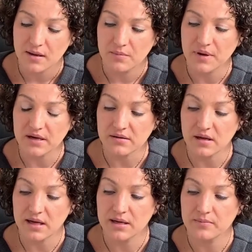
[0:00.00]
But
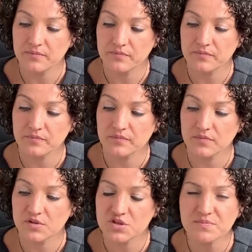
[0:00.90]

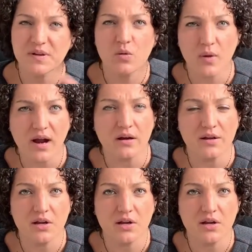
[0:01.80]
just be aware,